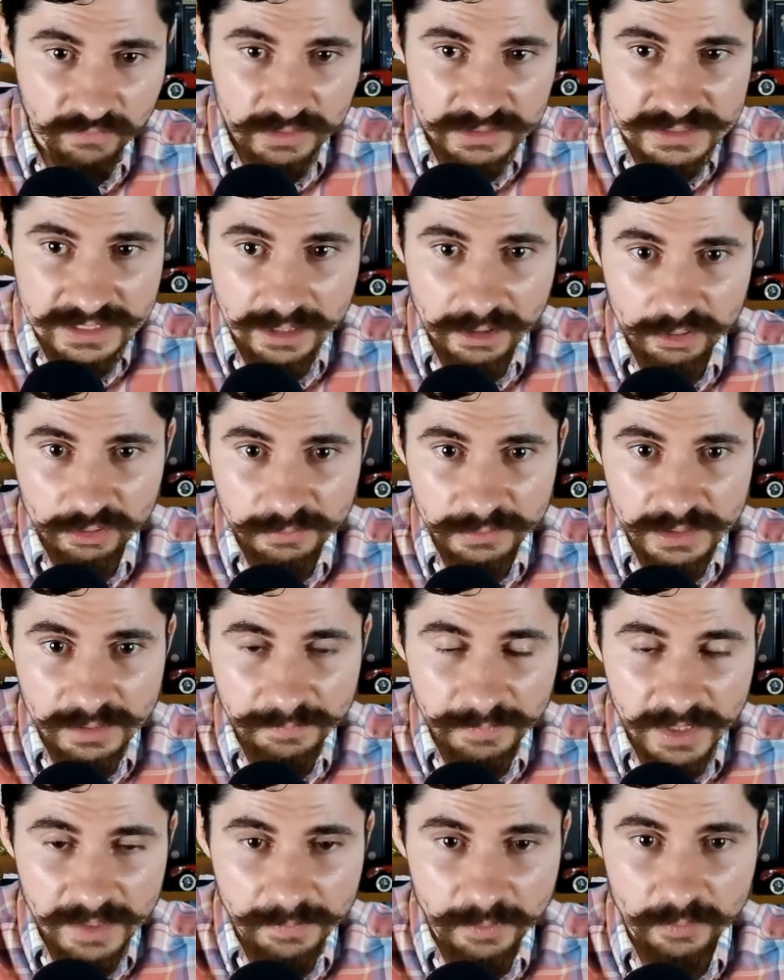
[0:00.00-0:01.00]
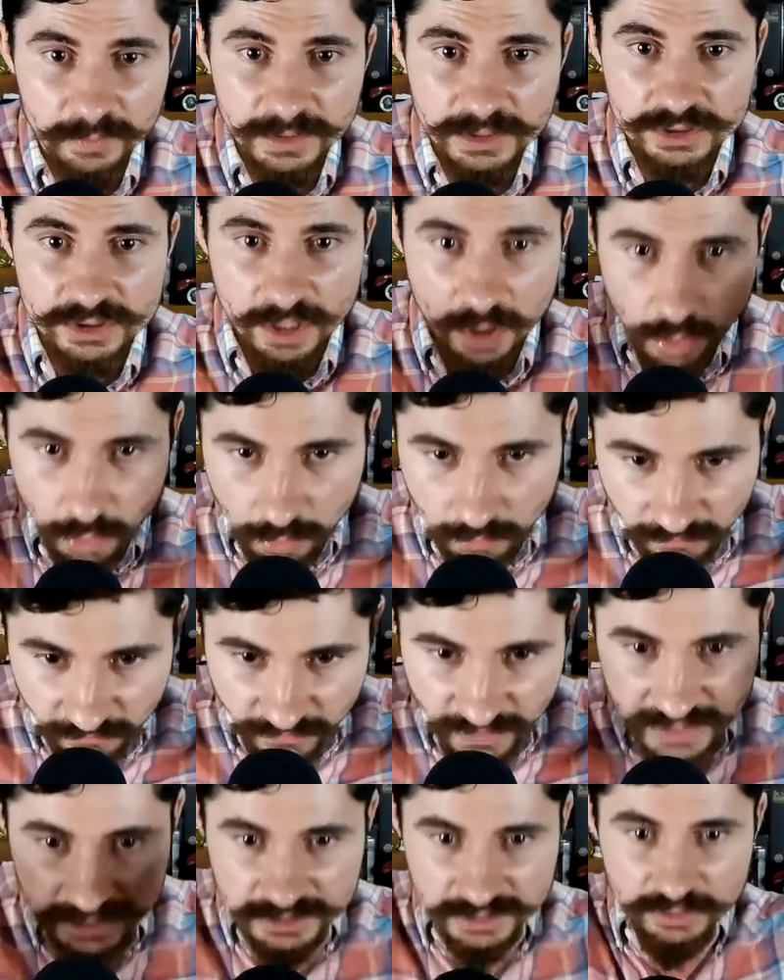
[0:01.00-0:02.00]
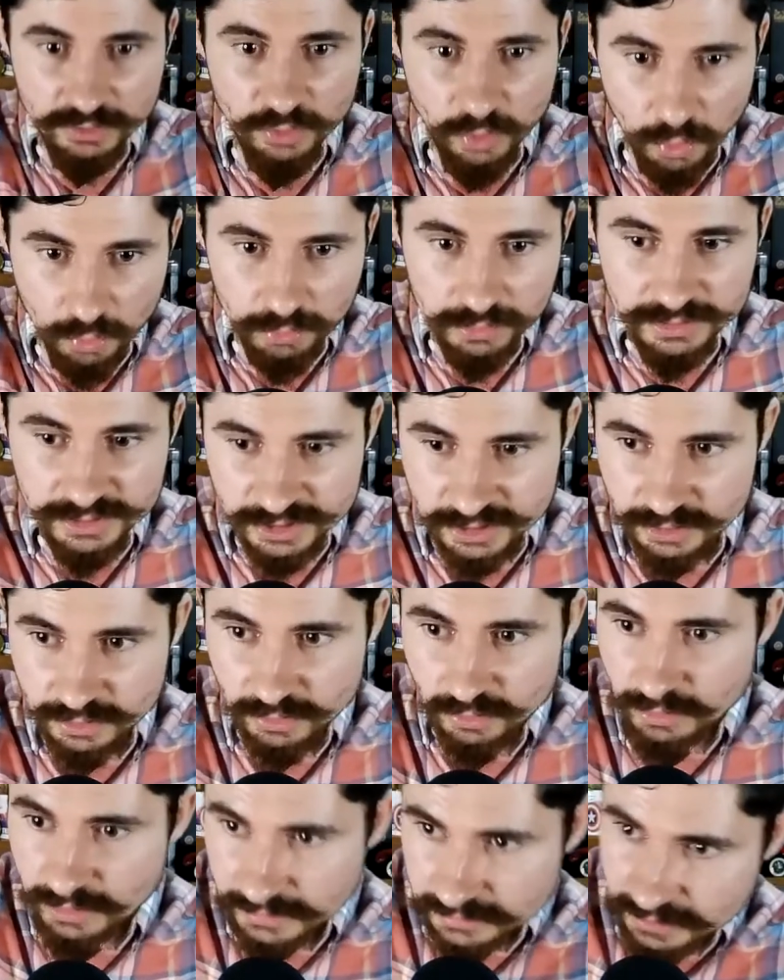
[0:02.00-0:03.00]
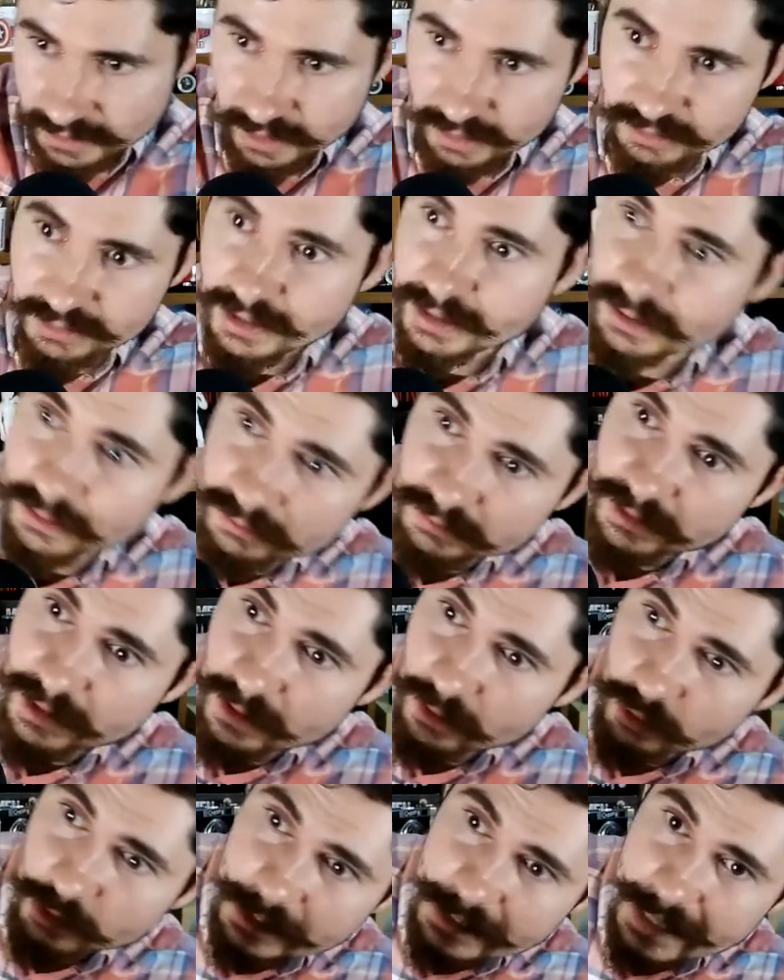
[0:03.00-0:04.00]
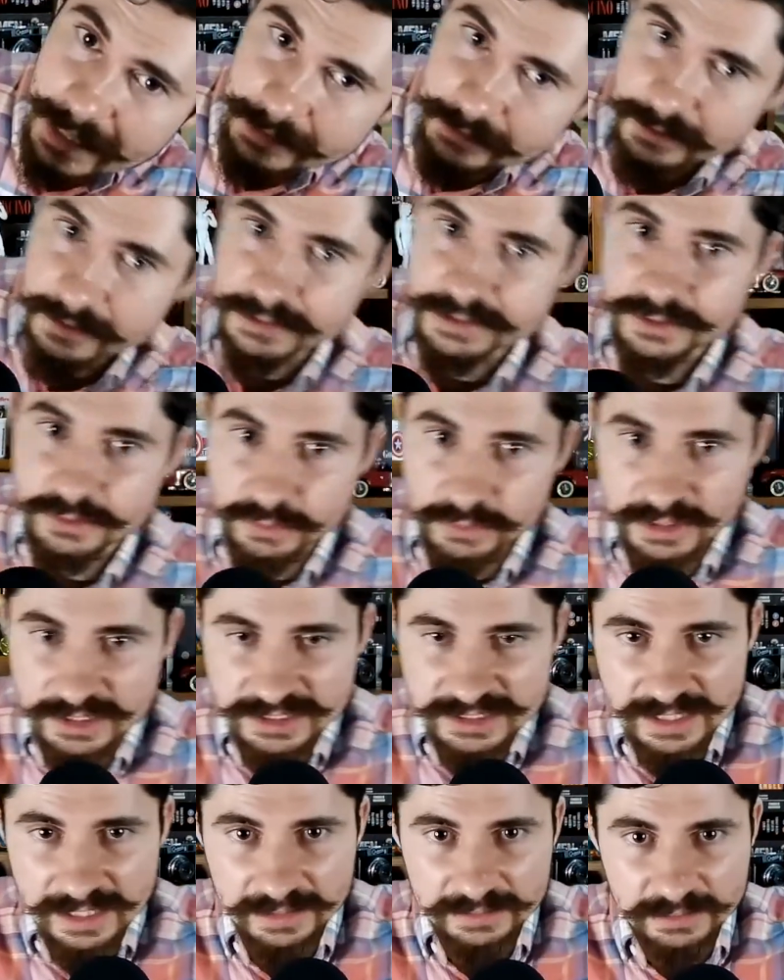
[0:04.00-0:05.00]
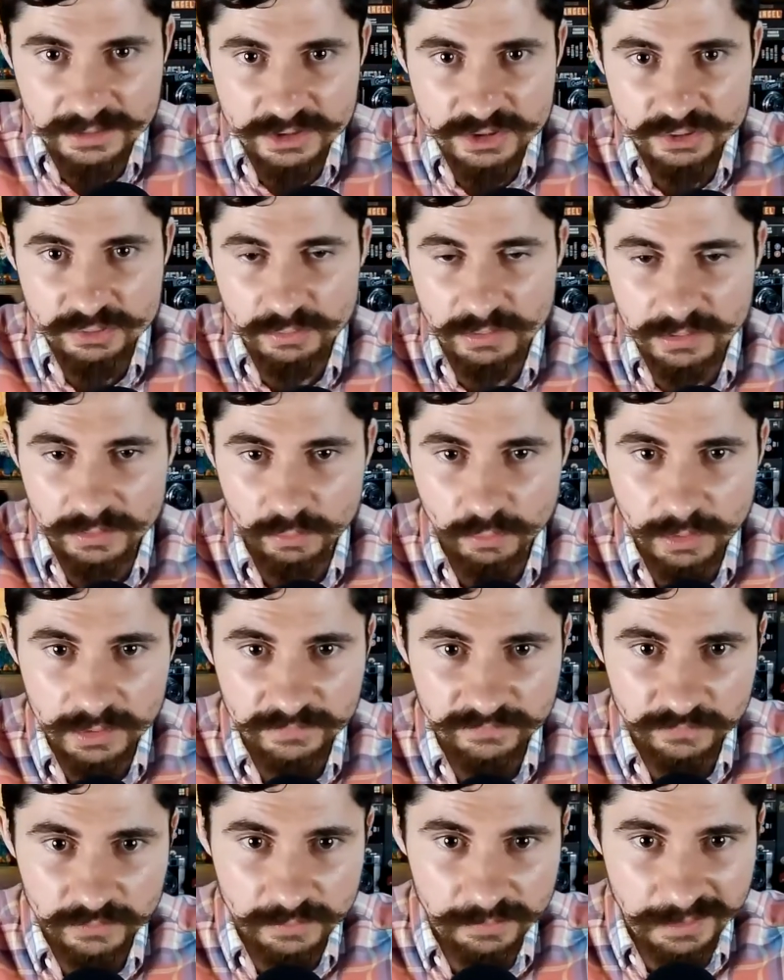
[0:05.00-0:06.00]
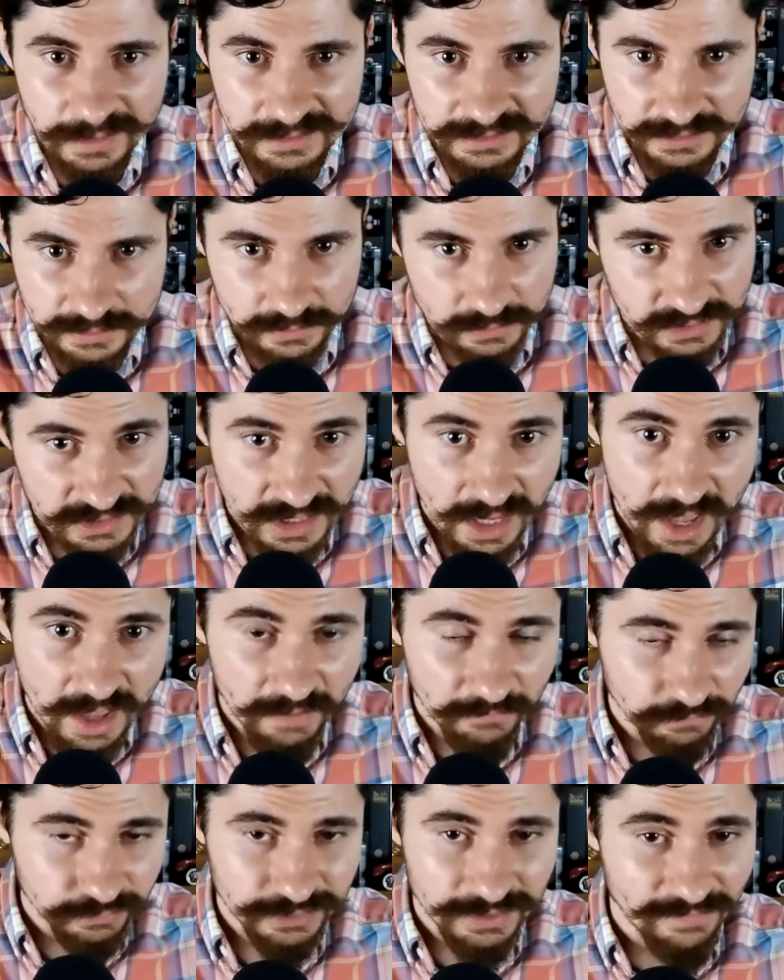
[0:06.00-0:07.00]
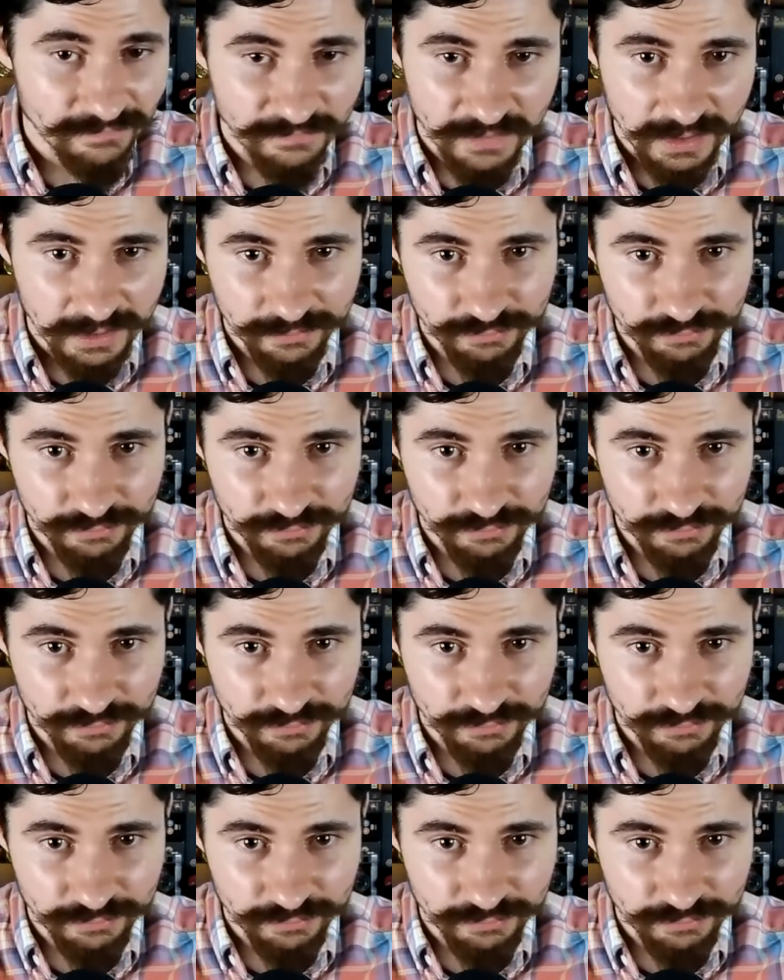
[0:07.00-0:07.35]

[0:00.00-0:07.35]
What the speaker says: It's not going to be the people because they're all facing towards, like they're looking like this to the side. They just want to wait for the bicycles for some fucking